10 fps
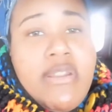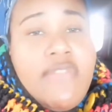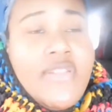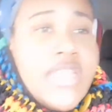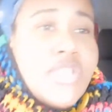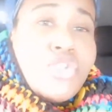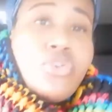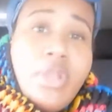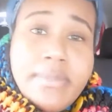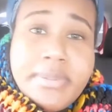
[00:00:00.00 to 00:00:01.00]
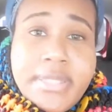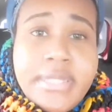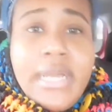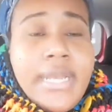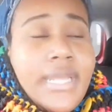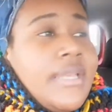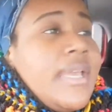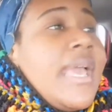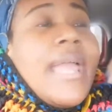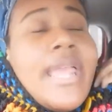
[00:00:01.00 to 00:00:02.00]
up for these trips, honey.
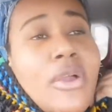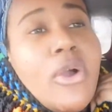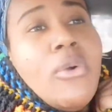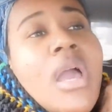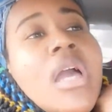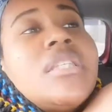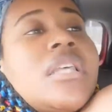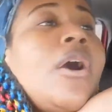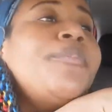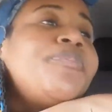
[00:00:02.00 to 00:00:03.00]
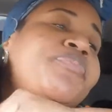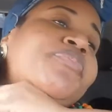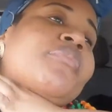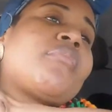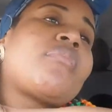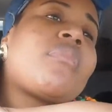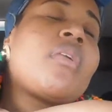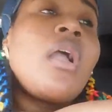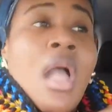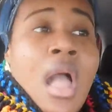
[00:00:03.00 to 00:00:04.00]
Anywho, so
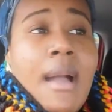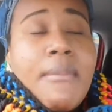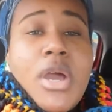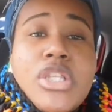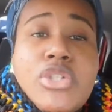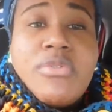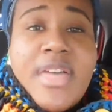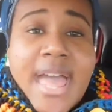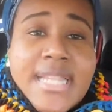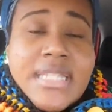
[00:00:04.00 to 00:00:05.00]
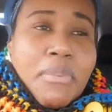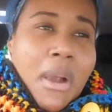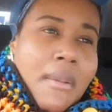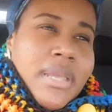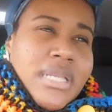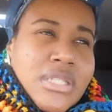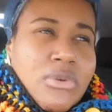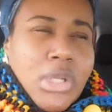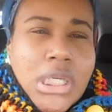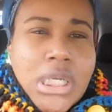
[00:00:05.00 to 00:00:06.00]
I'm gonna do that, probably
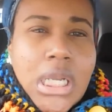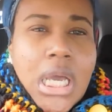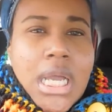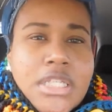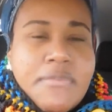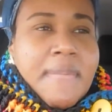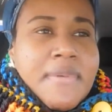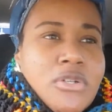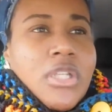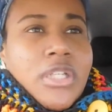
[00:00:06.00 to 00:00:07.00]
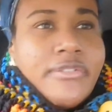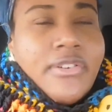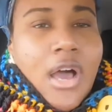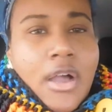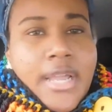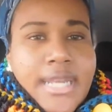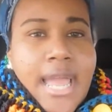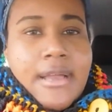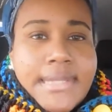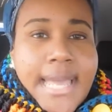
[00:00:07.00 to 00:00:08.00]
do a little lunch, maybe do a little vlogging
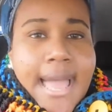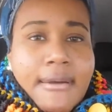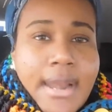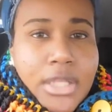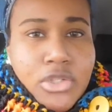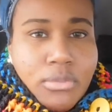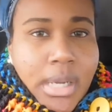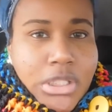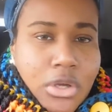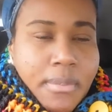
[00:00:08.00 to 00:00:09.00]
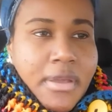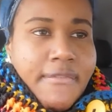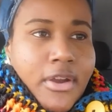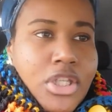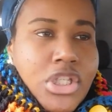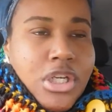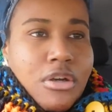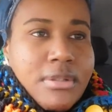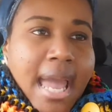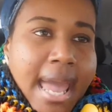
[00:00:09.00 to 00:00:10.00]
downtown, not too much. It's gonna be a very
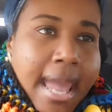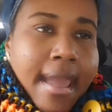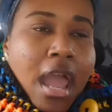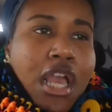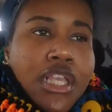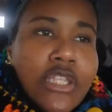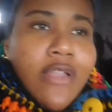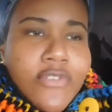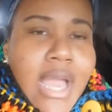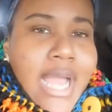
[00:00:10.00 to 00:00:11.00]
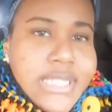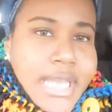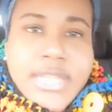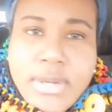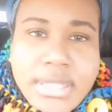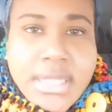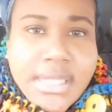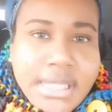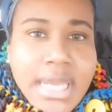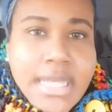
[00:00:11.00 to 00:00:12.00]
chill day. So if you guys are interested
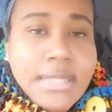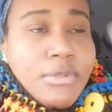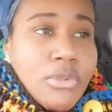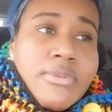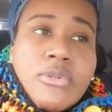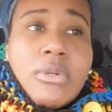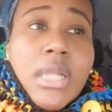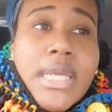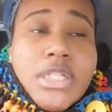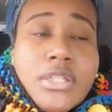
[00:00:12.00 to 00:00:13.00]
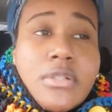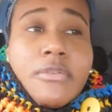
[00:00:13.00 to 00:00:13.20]
in seeing some swimsuit collections,